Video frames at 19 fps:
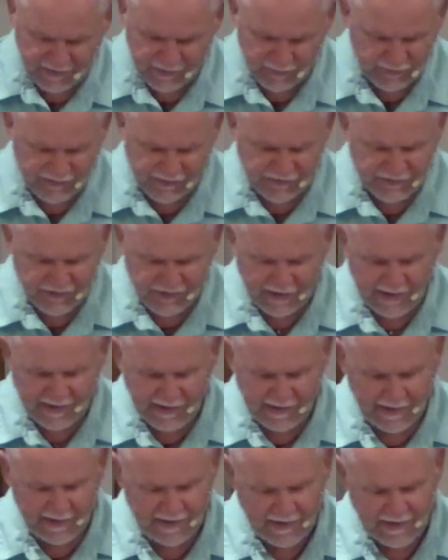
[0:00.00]
and he was a
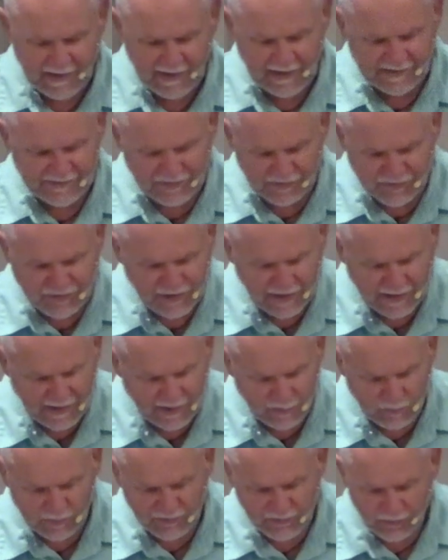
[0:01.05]
child as a
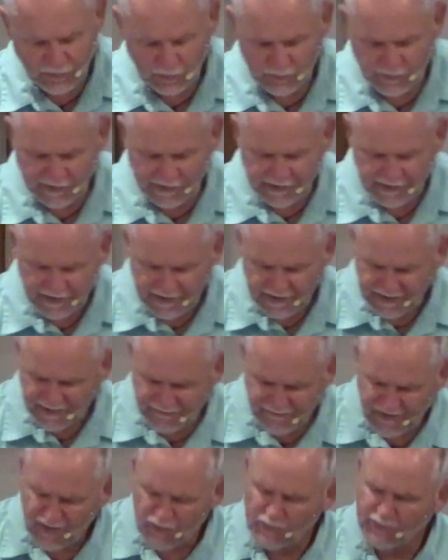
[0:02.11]
child was told that
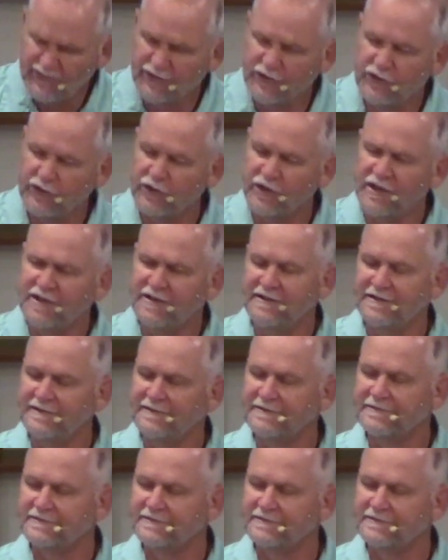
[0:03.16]
if he was good